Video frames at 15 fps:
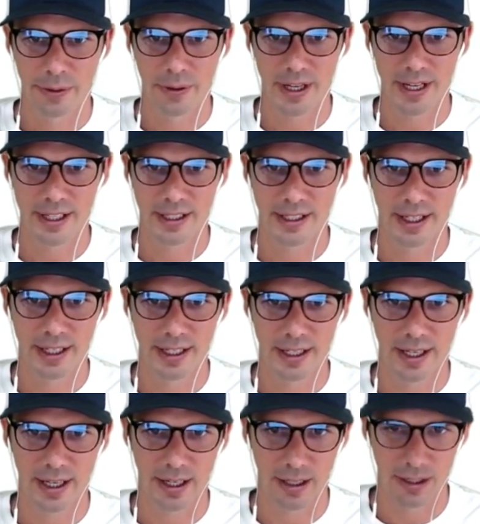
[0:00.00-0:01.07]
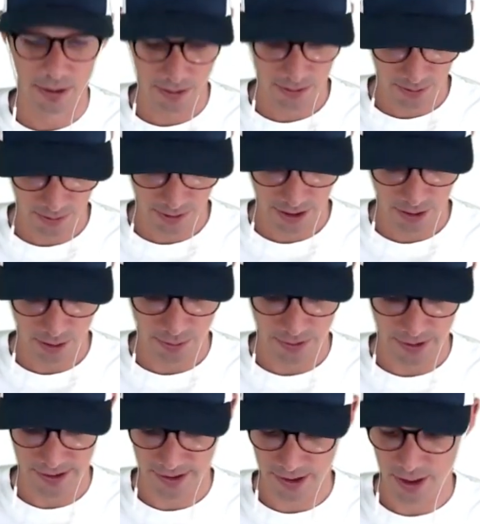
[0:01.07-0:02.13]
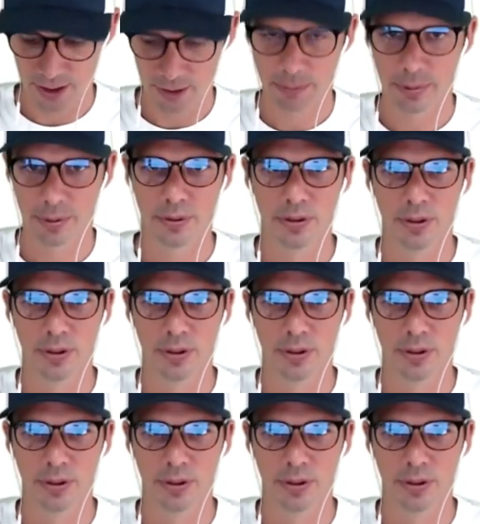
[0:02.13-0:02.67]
Great. And now when I open this up,